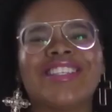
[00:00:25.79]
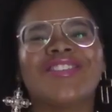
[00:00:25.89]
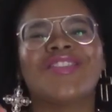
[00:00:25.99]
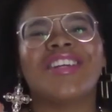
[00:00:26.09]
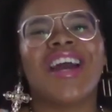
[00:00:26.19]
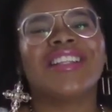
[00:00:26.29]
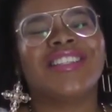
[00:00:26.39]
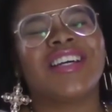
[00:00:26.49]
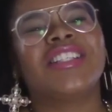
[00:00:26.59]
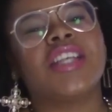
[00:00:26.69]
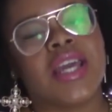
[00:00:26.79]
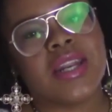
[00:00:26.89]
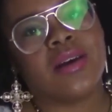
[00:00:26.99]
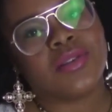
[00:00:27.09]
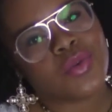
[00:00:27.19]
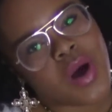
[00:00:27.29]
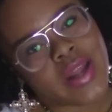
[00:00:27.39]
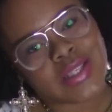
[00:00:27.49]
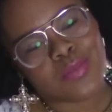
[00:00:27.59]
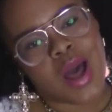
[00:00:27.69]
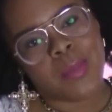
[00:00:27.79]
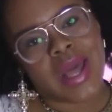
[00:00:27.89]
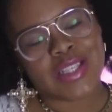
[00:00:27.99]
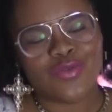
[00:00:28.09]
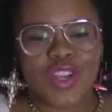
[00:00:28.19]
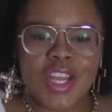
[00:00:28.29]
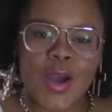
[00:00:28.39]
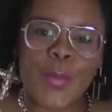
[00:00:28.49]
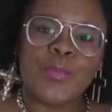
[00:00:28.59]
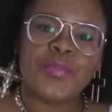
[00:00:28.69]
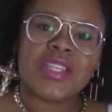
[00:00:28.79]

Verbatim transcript: So when y'all done checking out Daquana's bomb ass video,